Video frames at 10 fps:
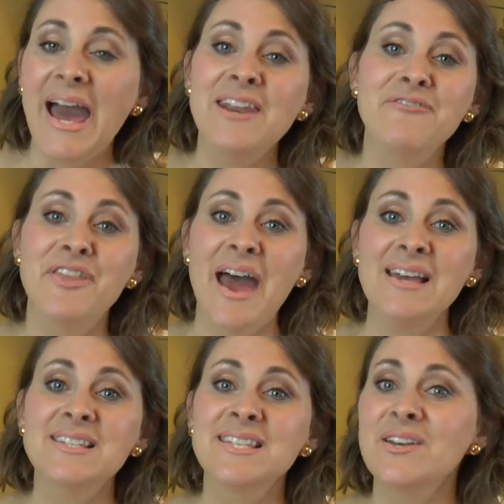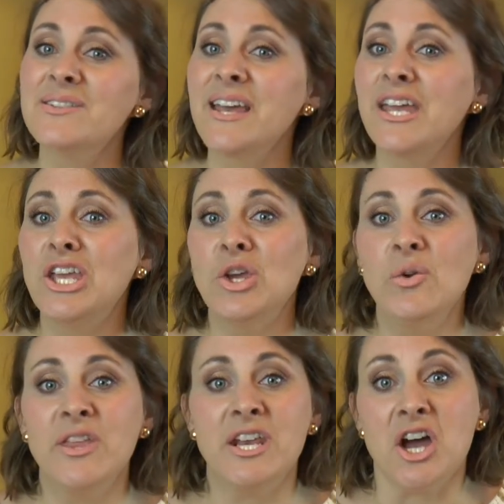And if that sounds like
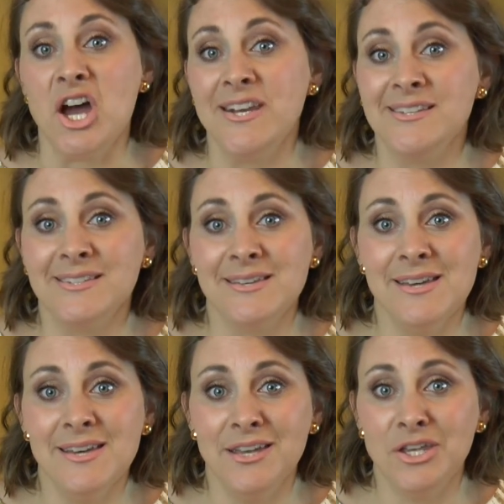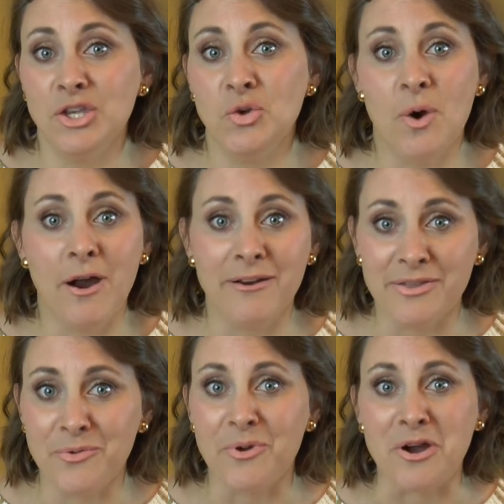you, then honestly, you are
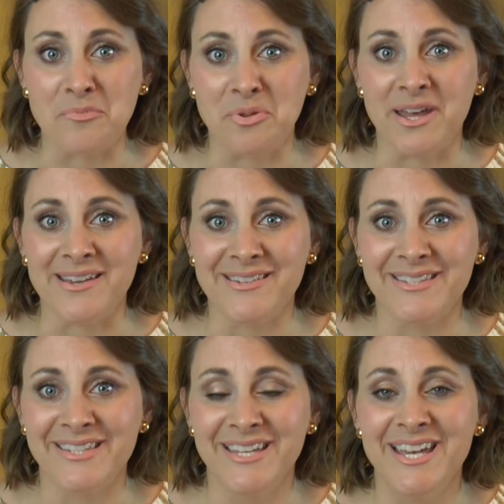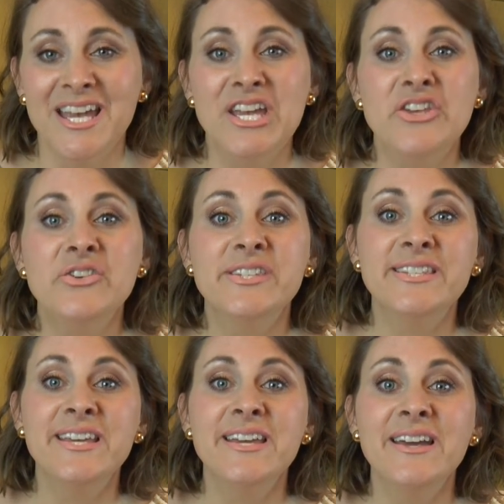in the wrong place. You
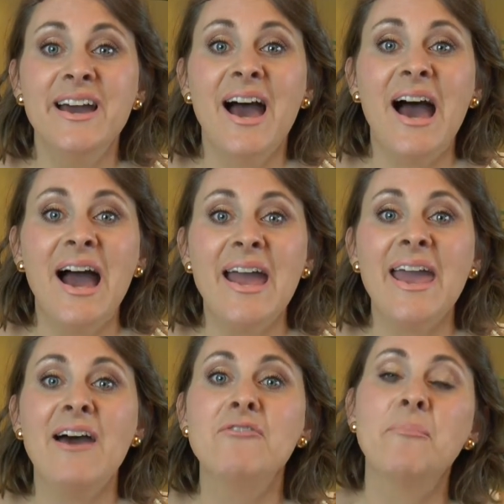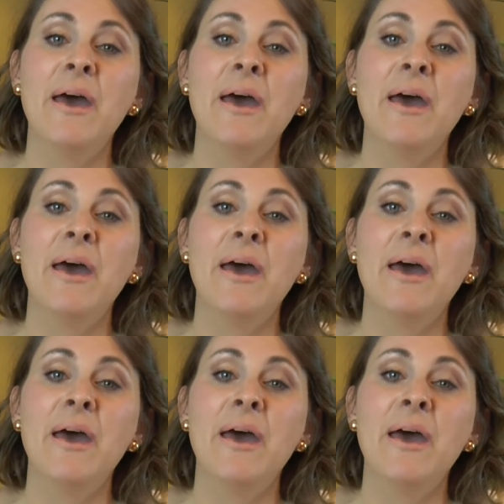see, I have a